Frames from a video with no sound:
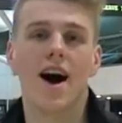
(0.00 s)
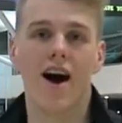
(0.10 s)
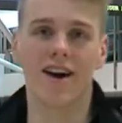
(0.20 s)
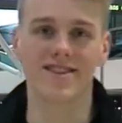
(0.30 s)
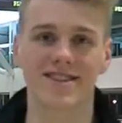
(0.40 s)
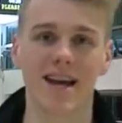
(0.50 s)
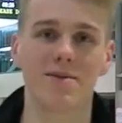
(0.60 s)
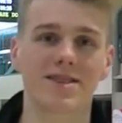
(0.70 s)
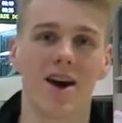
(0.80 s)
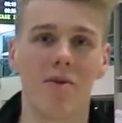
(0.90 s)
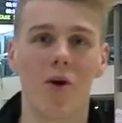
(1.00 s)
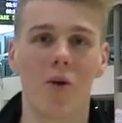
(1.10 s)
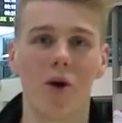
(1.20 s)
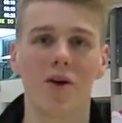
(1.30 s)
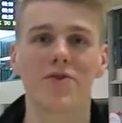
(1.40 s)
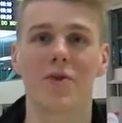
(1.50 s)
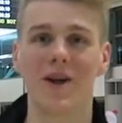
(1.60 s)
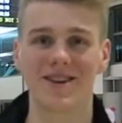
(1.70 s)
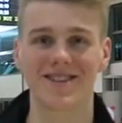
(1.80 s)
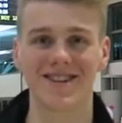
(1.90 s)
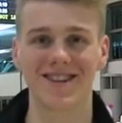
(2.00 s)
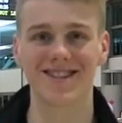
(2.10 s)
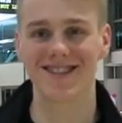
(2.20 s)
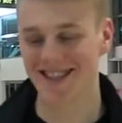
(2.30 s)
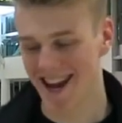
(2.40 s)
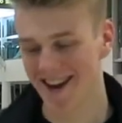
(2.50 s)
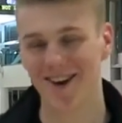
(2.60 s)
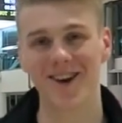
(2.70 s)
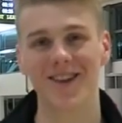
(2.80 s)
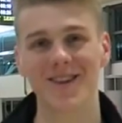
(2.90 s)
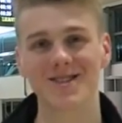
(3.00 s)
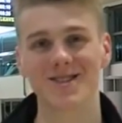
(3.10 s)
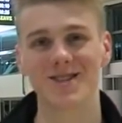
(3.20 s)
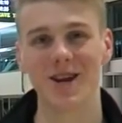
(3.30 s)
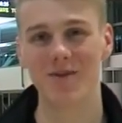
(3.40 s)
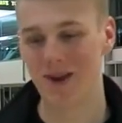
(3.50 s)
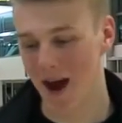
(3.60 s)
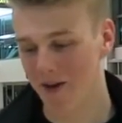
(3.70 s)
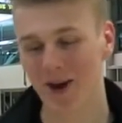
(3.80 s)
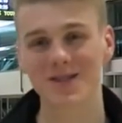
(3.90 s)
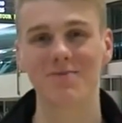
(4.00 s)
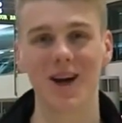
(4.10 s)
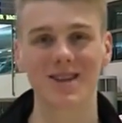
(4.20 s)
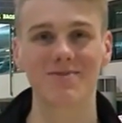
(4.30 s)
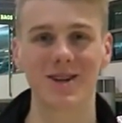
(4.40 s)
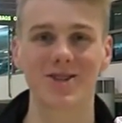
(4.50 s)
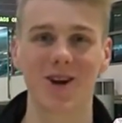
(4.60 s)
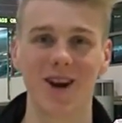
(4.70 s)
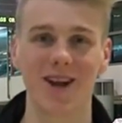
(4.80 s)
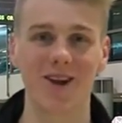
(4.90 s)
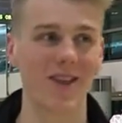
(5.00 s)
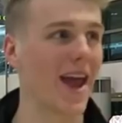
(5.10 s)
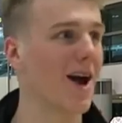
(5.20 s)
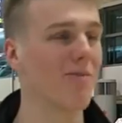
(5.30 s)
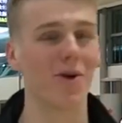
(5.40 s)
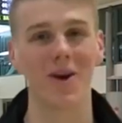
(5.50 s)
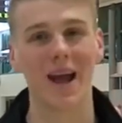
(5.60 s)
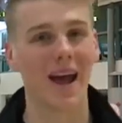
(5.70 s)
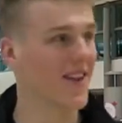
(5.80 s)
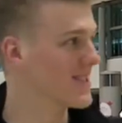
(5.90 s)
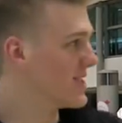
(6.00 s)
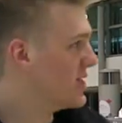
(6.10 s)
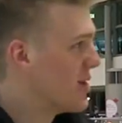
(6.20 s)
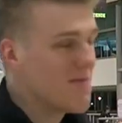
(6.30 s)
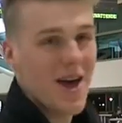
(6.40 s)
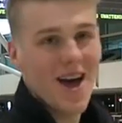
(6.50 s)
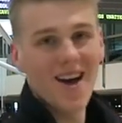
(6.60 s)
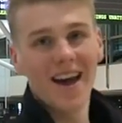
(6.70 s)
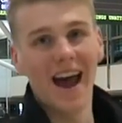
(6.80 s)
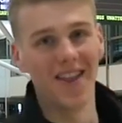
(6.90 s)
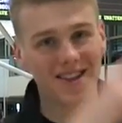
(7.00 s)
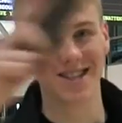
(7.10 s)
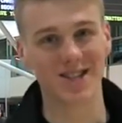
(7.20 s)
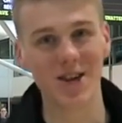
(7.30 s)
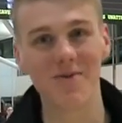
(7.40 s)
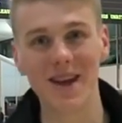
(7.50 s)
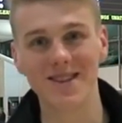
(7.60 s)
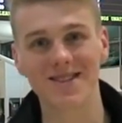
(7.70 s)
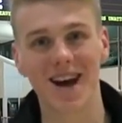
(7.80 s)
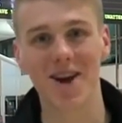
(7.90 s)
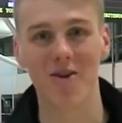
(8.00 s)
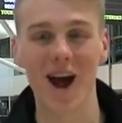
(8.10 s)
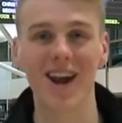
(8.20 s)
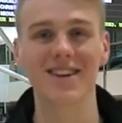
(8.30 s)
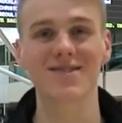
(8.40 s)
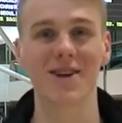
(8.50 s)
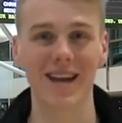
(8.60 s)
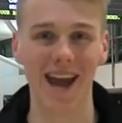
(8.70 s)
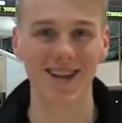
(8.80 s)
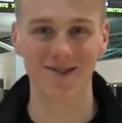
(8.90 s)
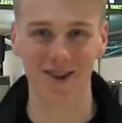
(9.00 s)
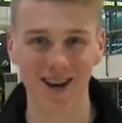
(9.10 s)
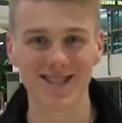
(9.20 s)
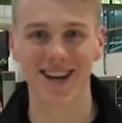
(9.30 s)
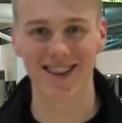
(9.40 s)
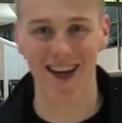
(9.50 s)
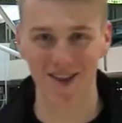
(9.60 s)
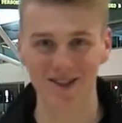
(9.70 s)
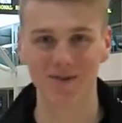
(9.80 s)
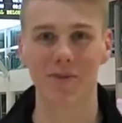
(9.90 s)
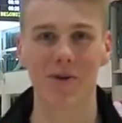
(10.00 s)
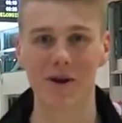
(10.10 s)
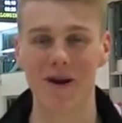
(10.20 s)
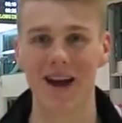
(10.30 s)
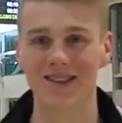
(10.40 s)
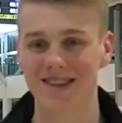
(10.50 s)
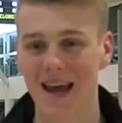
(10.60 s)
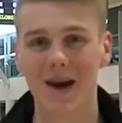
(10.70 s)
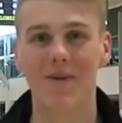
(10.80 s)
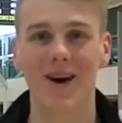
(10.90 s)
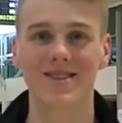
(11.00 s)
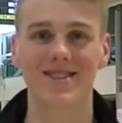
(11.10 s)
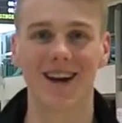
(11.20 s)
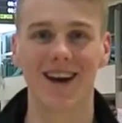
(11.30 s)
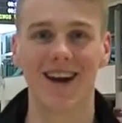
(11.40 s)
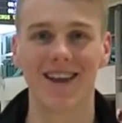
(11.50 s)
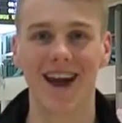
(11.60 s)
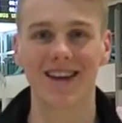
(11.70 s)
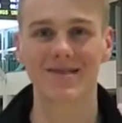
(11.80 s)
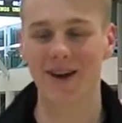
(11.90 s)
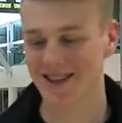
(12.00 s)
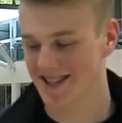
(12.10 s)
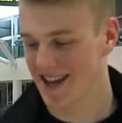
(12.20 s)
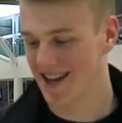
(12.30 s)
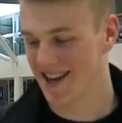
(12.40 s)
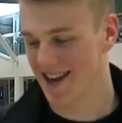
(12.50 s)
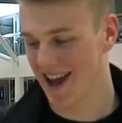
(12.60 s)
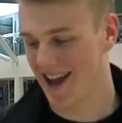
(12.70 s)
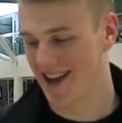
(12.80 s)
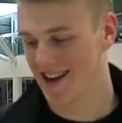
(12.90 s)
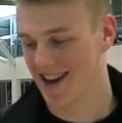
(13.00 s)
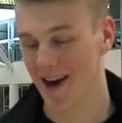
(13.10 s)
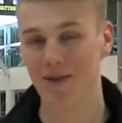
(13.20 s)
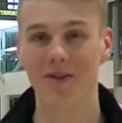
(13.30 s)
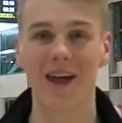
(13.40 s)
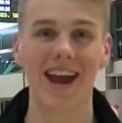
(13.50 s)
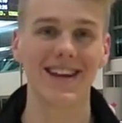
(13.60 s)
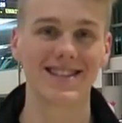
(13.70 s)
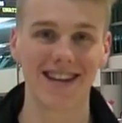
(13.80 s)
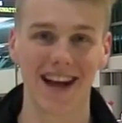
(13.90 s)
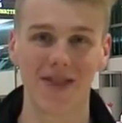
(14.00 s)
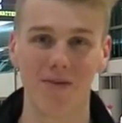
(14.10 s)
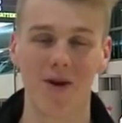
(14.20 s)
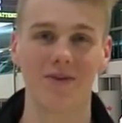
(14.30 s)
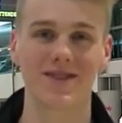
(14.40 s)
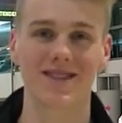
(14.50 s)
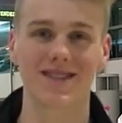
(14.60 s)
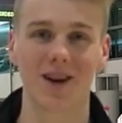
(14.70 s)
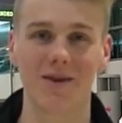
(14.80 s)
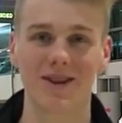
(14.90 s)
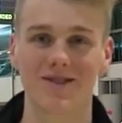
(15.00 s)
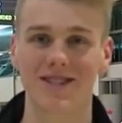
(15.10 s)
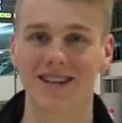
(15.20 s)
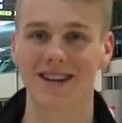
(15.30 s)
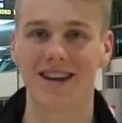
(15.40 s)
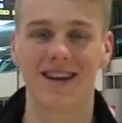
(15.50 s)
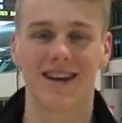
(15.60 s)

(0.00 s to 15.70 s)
All right, so the time has come. We're off to Wellington to take on this gym. Now, we've got some last minute training here at the airport. There's a gym there, there's a gym inside right next to our gate, so we're gonna take that on. This should be pretty bad. But uh, yeah, it's about to set in and uh, I'm a little 18 at the moment, so it's gonna be interesting.